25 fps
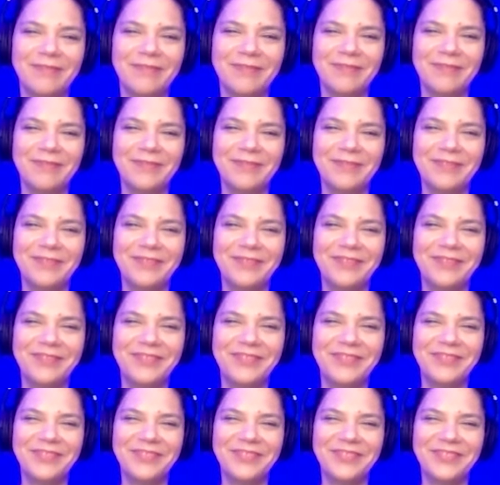
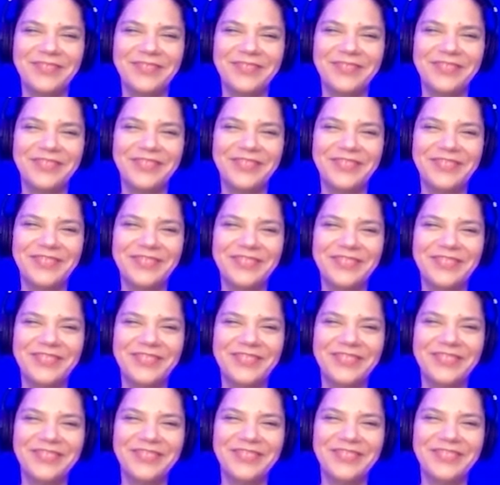
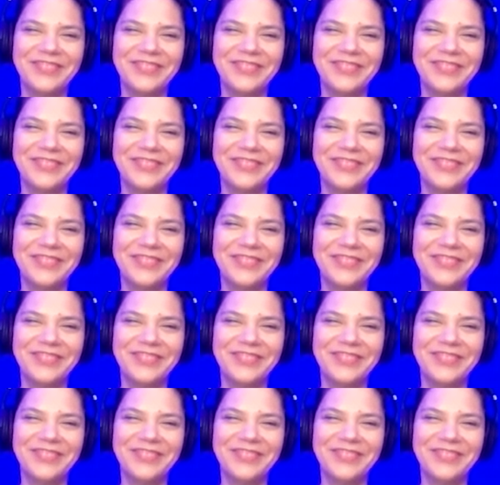[no speech]